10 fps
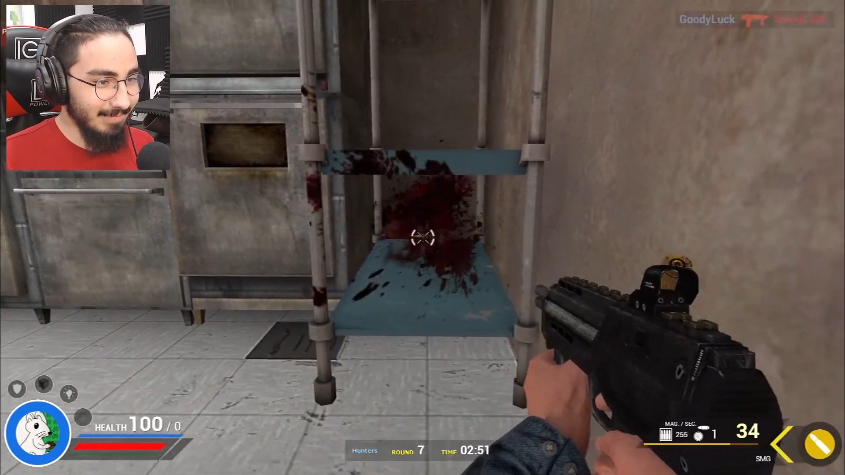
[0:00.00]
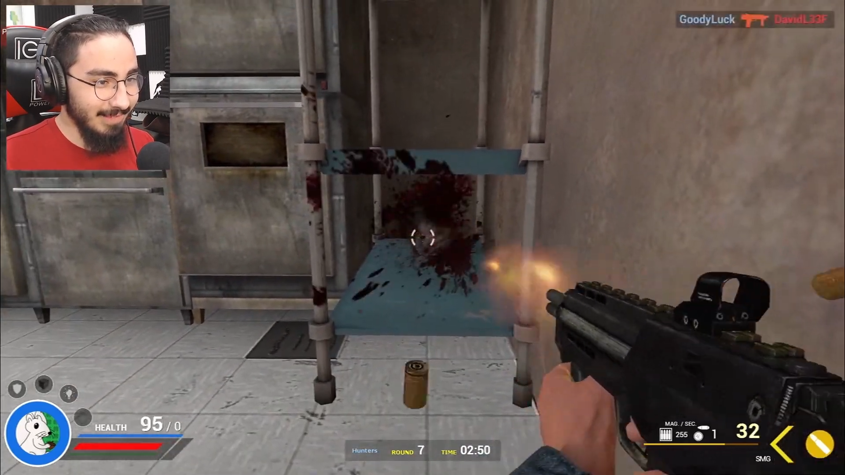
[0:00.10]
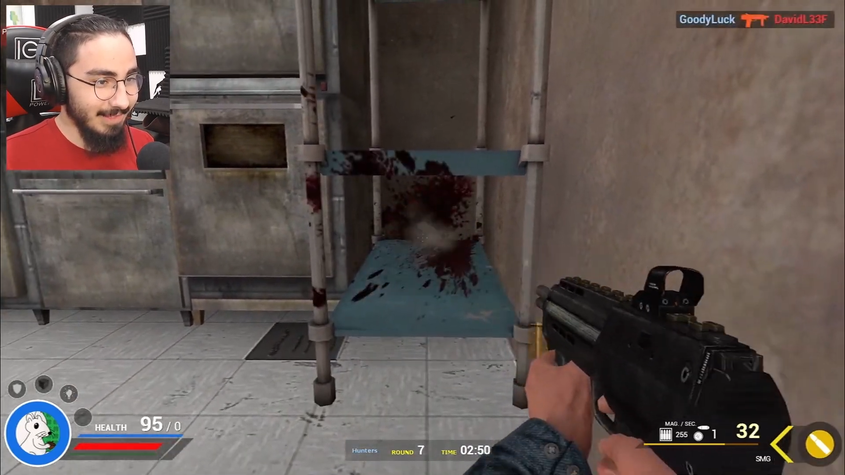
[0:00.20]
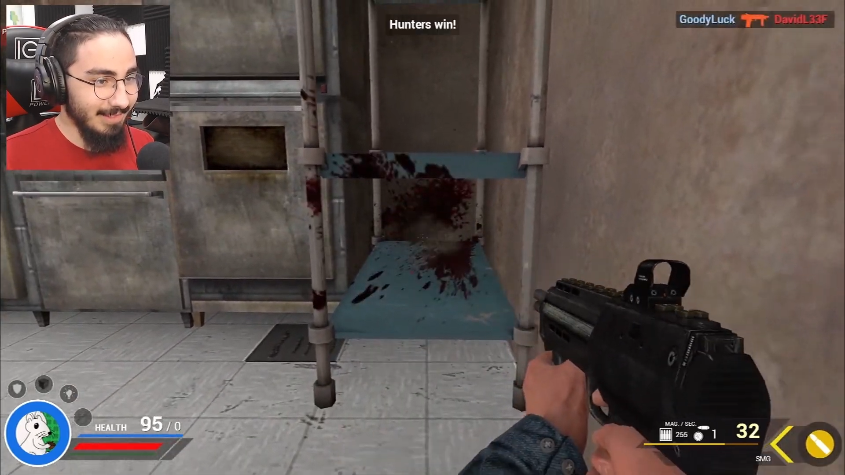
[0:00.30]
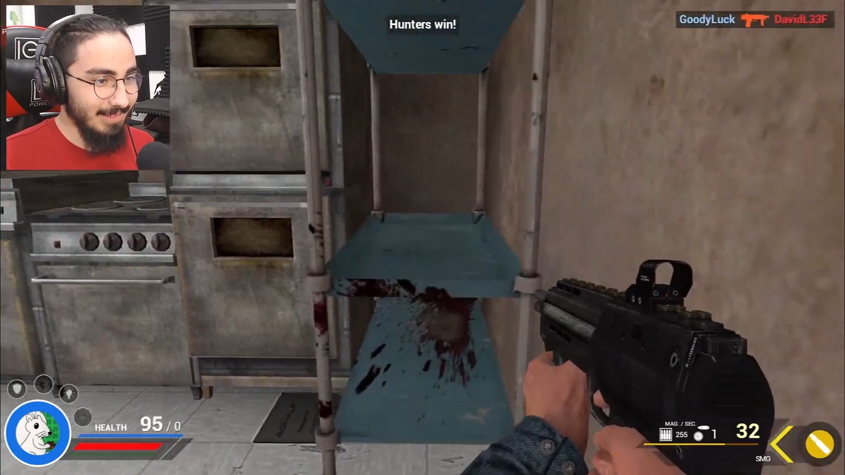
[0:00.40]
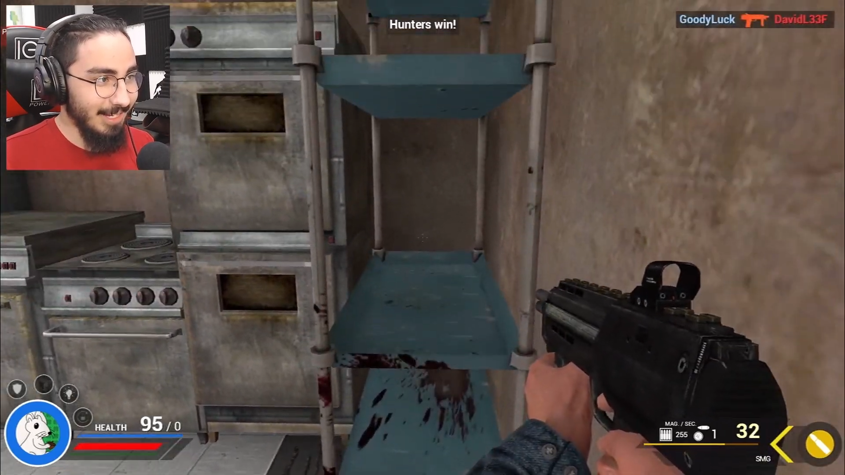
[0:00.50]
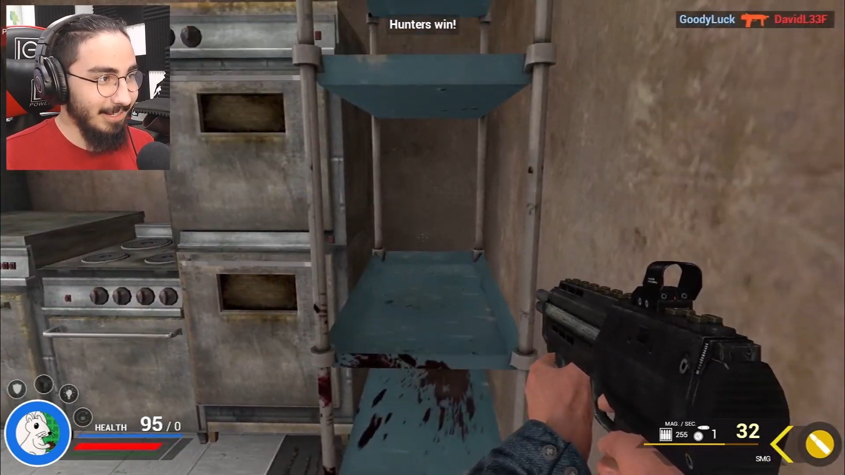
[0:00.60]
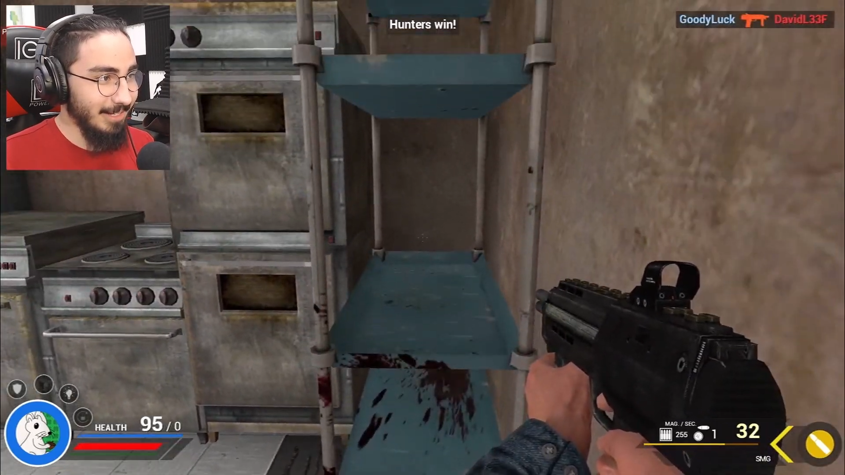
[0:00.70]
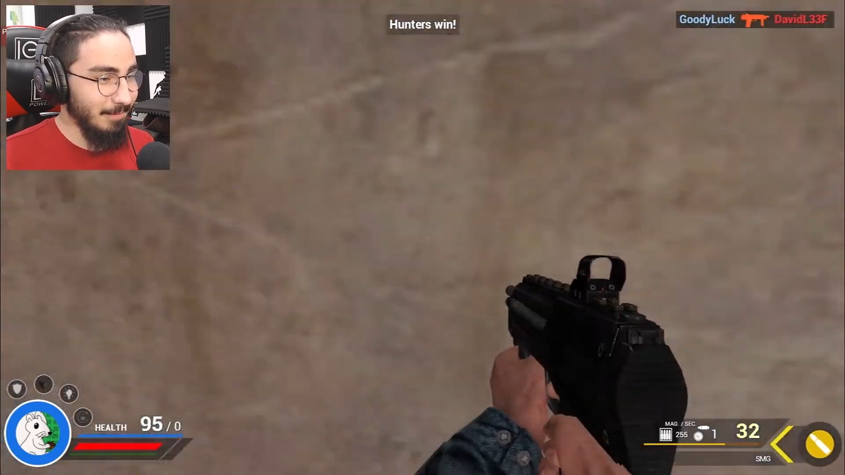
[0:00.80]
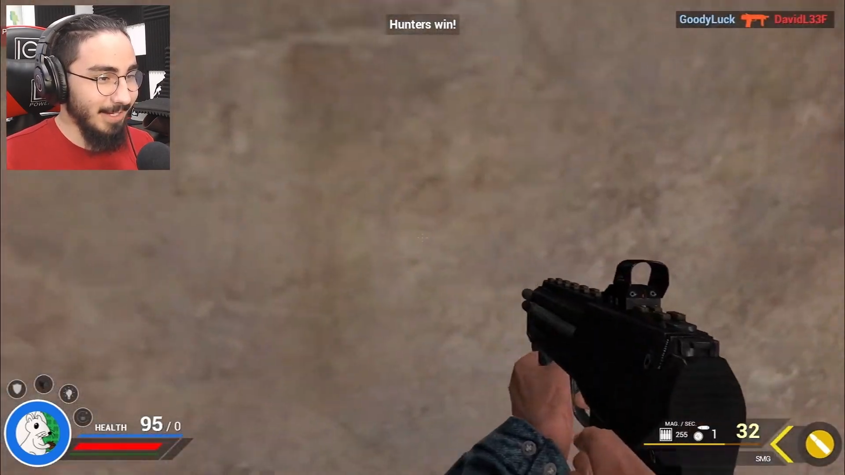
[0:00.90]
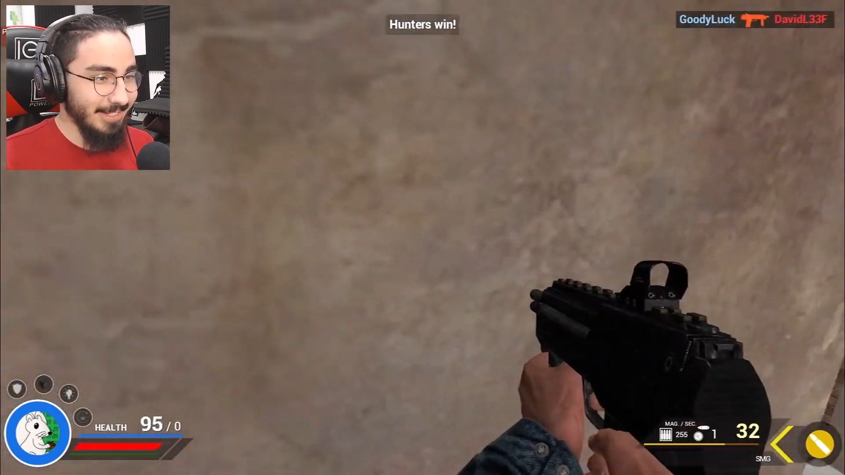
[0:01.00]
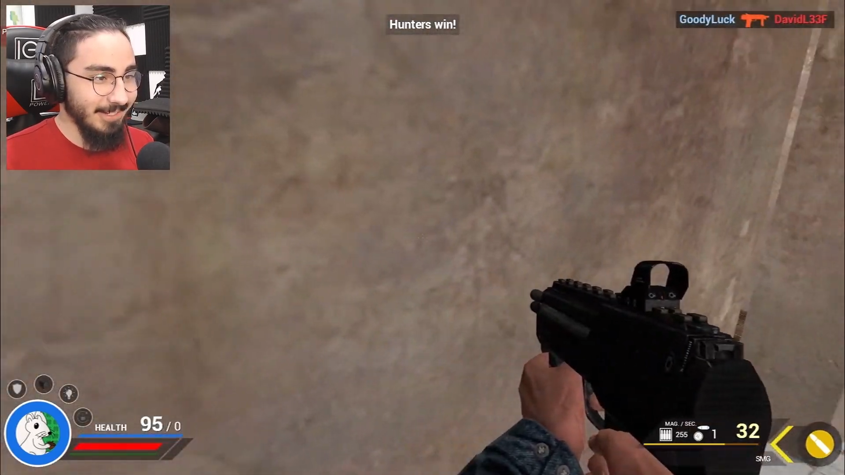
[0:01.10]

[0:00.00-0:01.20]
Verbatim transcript: Uh, I don't like monster.